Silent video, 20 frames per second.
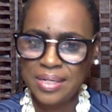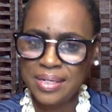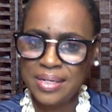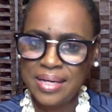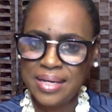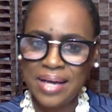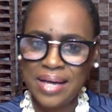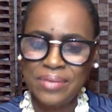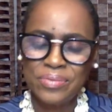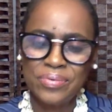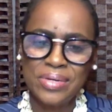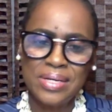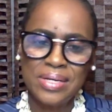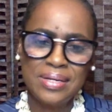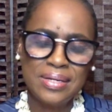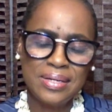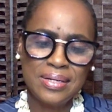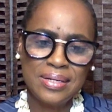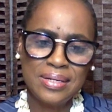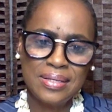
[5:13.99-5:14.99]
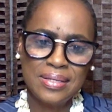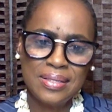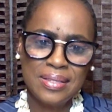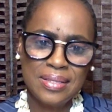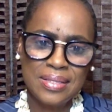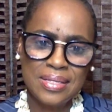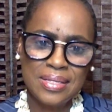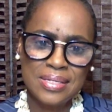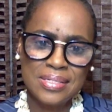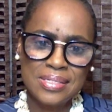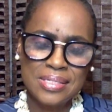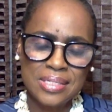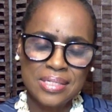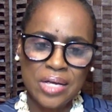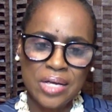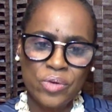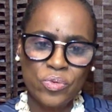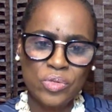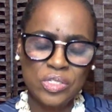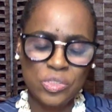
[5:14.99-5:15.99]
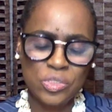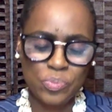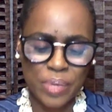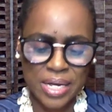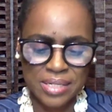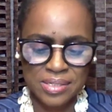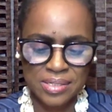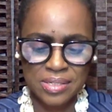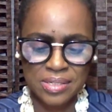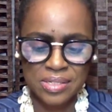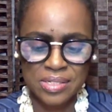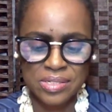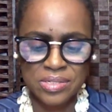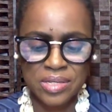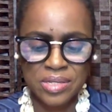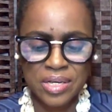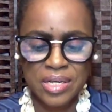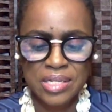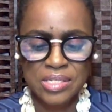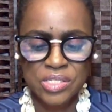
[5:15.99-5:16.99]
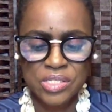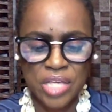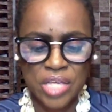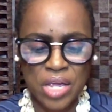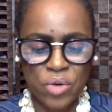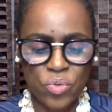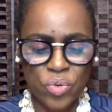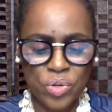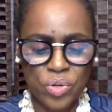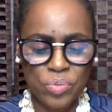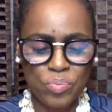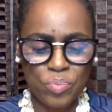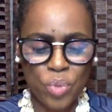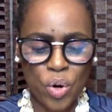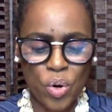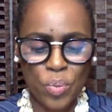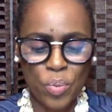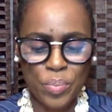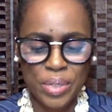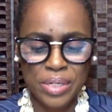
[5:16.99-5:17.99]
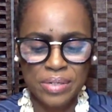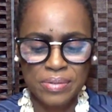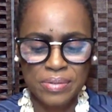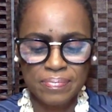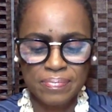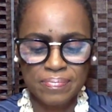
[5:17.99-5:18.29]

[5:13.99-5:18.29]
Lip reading: gathering in this sacred space, in this sacred moment,